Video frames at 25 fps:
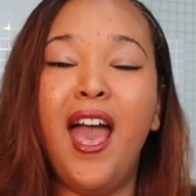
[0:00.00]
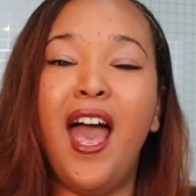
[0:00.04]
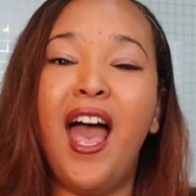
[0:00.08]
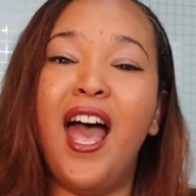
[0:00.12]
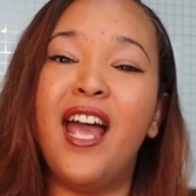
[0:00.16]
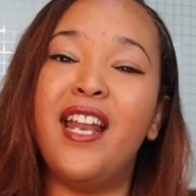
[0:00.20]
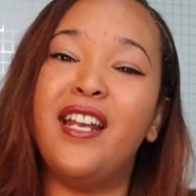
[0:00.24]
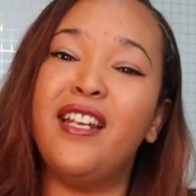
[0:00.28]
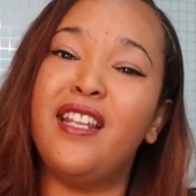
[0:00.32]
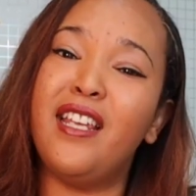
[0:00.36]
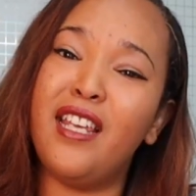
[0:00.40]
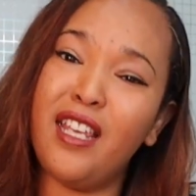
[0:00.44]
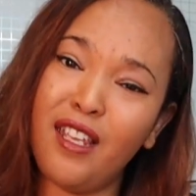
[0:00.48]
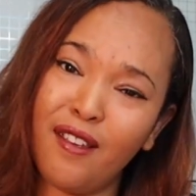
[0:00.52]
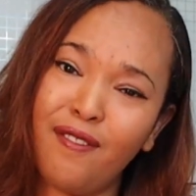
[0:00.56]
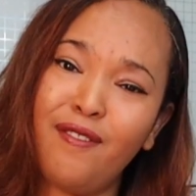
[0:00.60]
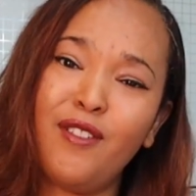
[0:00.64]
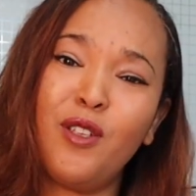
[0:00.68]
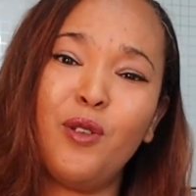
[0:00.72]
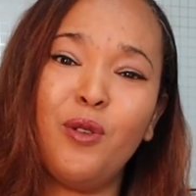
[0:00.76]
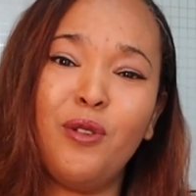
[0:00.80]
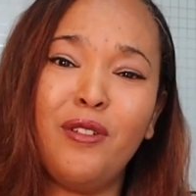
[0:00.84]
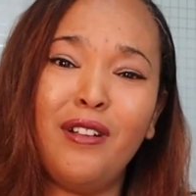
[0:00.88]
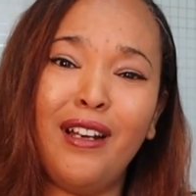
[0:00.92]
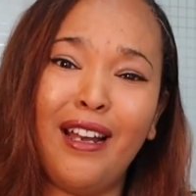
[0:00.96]
And if
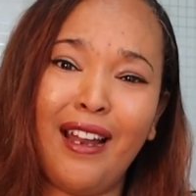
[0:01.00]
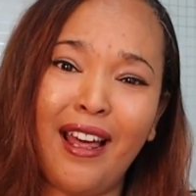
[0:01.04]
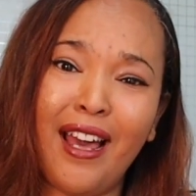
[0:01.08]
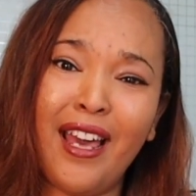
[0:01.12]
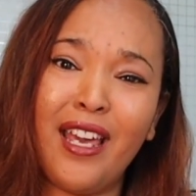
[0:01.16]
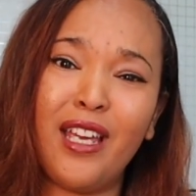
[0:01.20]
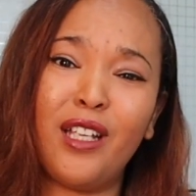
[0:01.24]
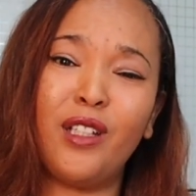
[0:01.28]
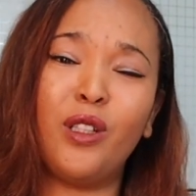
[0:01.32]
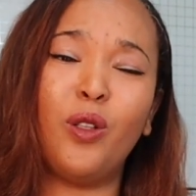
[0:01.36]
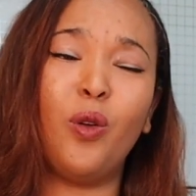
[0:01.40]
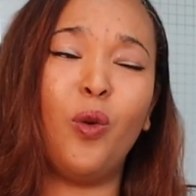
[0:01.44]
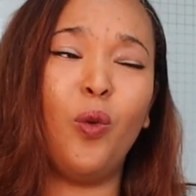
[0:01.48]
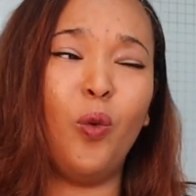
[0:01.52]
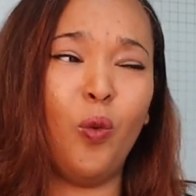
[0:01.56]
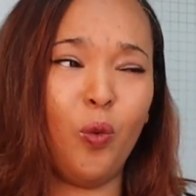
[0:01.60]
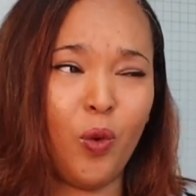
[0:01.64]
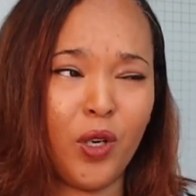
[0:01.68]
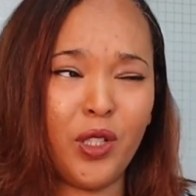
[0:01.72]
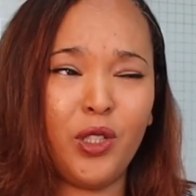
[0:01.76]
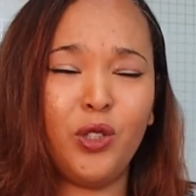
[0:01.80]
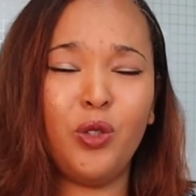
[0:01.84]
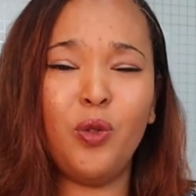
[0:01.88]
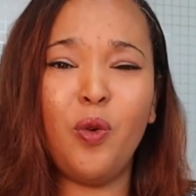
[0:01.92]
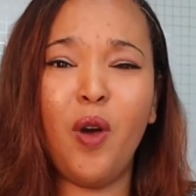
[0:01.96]
you liked
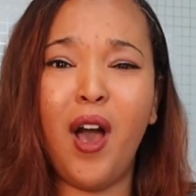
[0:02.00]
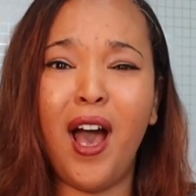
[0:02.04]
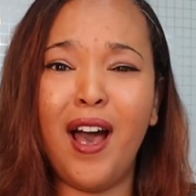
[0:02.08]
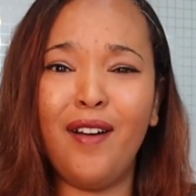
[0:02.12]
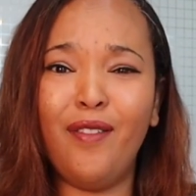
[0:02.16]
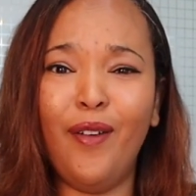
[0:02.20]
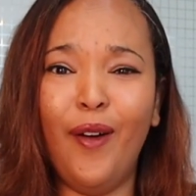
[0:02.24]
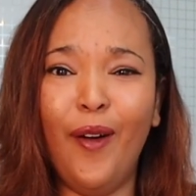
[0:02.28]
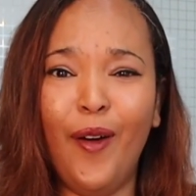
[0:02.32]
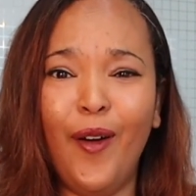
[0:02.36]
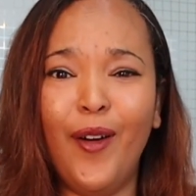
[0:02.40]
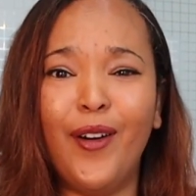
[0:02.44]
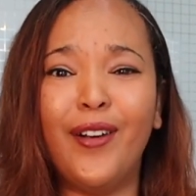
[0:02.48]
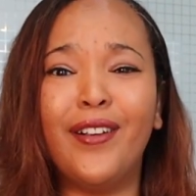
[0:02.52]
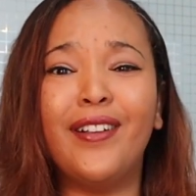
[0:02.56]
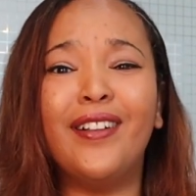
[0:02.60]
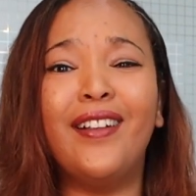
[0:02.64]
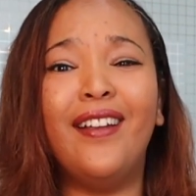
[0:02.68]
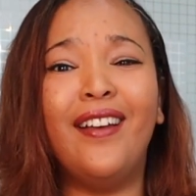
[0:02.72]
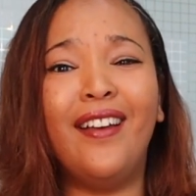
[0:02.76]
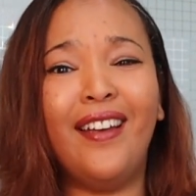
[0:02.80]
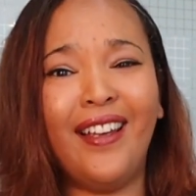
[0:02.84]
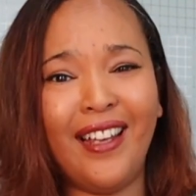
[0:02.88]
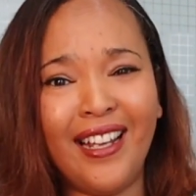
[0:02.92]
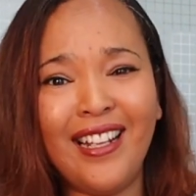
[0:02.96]
what you have
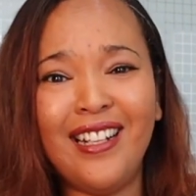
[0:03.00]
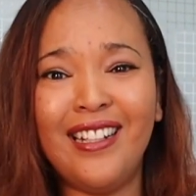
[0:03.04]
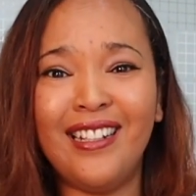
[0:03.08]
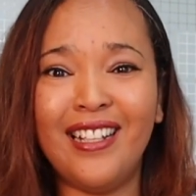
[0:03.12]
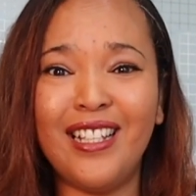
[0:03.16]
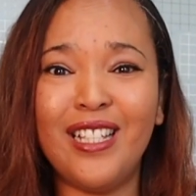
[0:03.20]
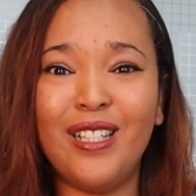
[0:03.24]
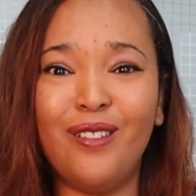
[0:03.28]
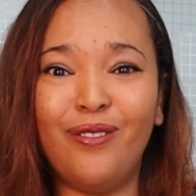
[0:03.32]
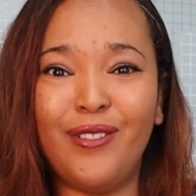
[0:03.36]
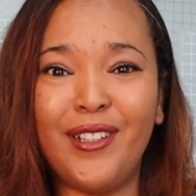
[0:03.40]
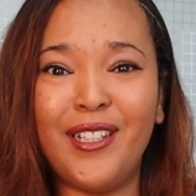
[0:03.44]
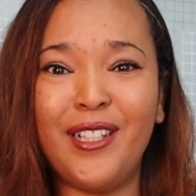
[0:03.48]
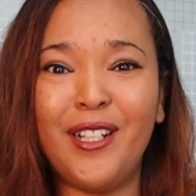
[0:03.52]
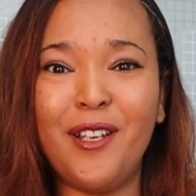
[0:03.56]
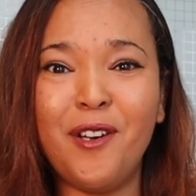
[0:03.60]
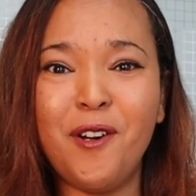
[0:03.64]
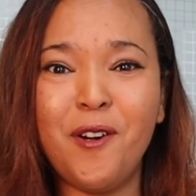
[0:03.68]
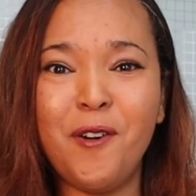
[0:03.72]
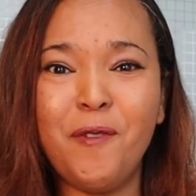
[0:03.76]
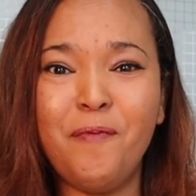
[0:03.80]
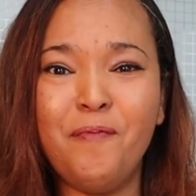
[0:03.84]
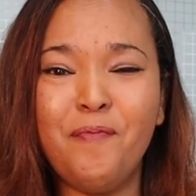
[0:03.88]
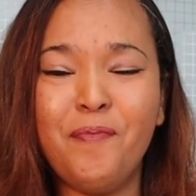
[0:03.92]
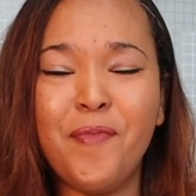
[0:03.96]
heard in this
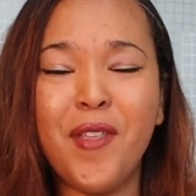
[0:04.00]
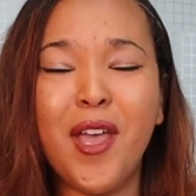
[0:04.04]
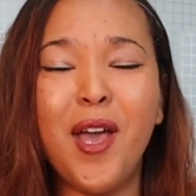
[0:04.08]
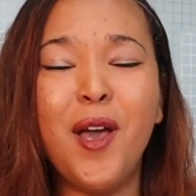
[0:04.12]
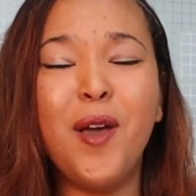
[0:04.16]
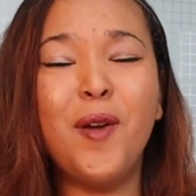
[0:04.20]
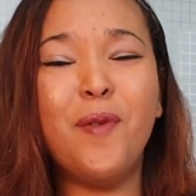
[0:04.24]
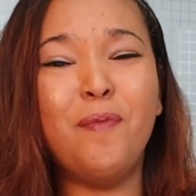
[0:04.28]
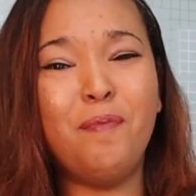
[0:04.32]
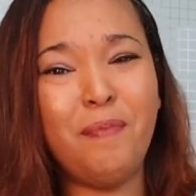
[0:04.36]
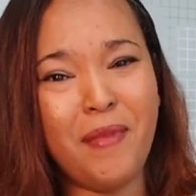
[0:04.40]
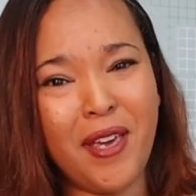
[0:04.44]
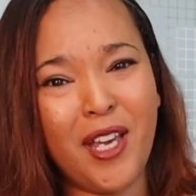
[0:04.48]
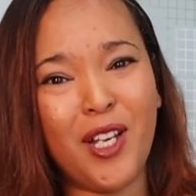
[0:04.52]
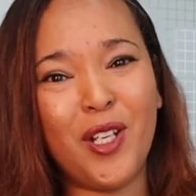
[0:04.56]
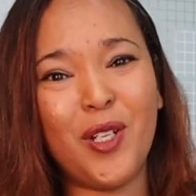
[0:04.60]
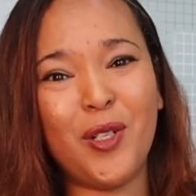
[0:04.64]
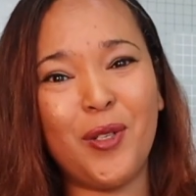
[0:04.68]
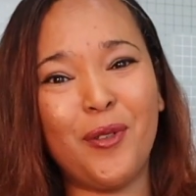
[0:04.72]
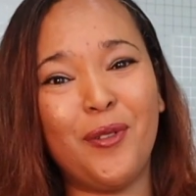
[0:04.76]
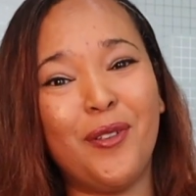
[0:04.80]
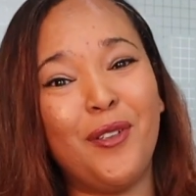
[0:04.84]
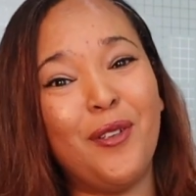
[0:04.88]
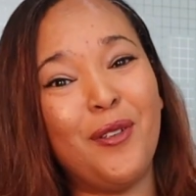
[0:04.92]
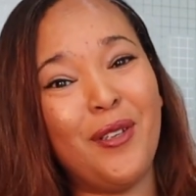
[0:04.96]
video, make
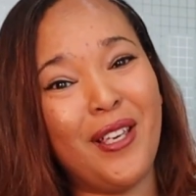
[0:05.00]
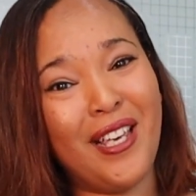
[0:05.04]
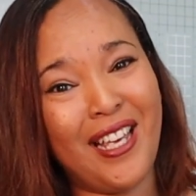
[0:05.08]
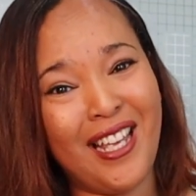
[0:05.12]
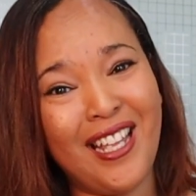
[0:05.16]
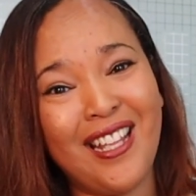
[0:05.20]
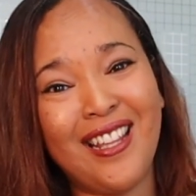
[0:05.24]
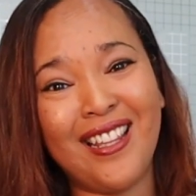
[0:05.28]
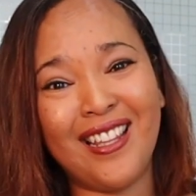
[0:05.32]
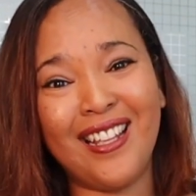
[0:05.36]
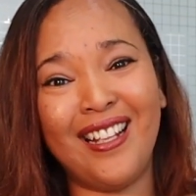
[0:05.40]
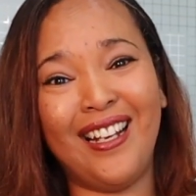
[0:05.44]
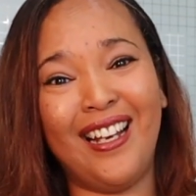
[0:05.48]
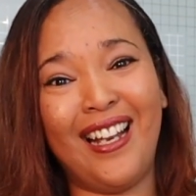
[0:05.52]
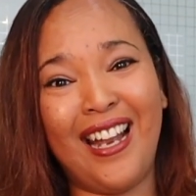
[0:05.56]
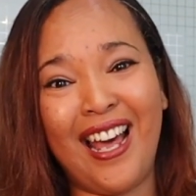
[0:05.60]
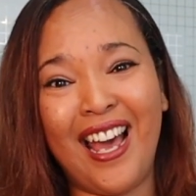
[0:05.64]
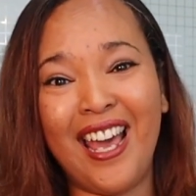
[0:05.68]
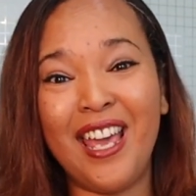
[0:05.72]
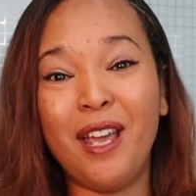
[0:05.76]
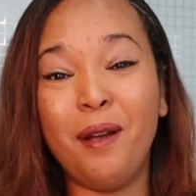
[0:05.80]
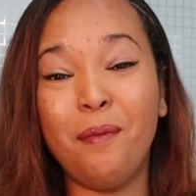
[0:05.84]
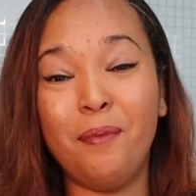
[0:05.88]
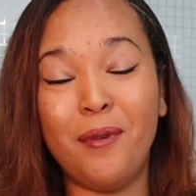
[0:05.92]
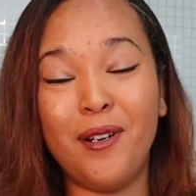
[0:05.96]
sure you hit the
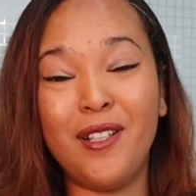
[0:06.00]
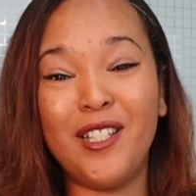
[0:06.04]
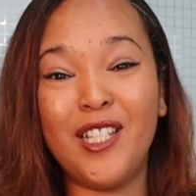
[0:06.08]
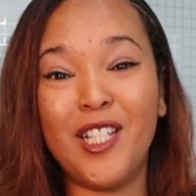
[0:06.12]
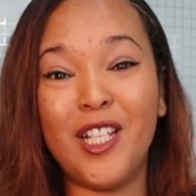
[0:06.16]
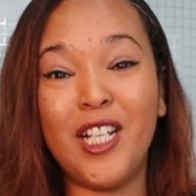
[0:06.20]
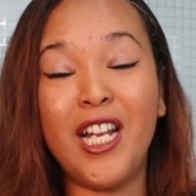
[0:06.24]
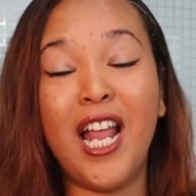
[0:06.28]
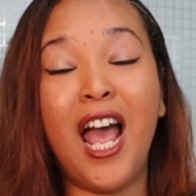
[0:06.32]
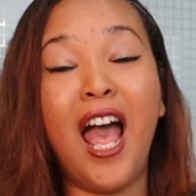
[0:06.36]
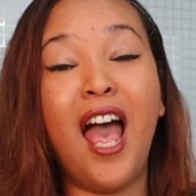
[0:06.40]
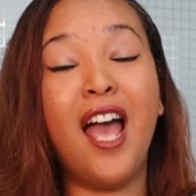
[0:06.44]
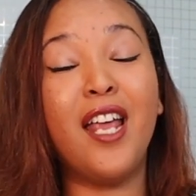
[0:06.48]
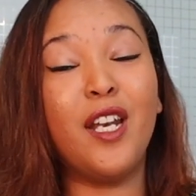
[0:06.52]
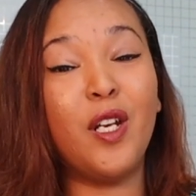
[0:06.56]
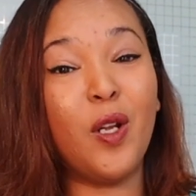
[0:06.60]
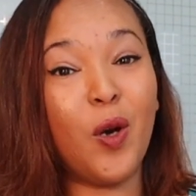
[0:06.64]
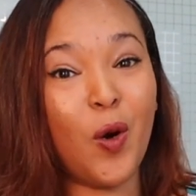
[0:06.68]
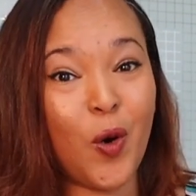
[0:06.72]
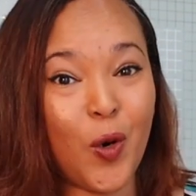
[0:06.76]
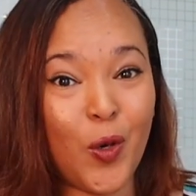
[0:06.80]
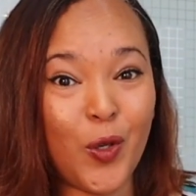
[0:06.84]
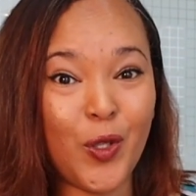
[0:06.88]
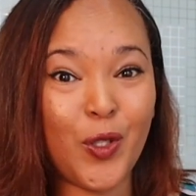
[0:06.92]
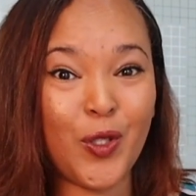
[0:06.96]
like button, and
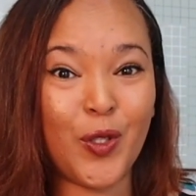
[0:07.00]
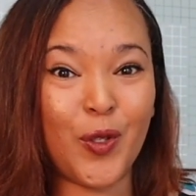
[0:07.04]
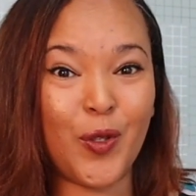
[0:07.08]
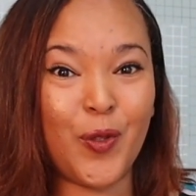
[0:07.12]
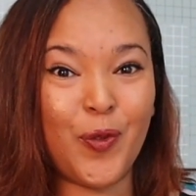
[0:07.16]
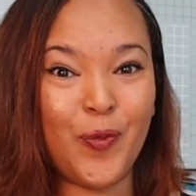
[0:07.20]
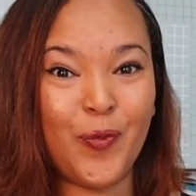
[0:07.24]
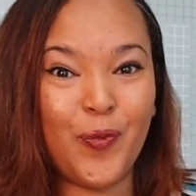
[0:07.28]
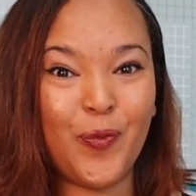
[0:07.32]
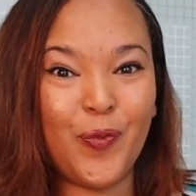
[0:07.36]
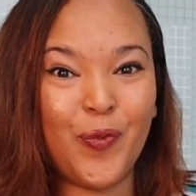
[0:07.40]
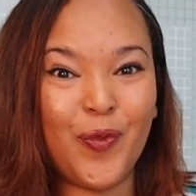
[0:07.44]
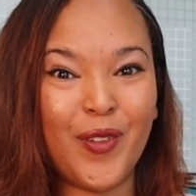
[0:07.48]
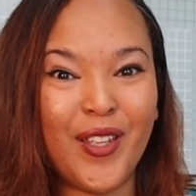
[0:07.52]
also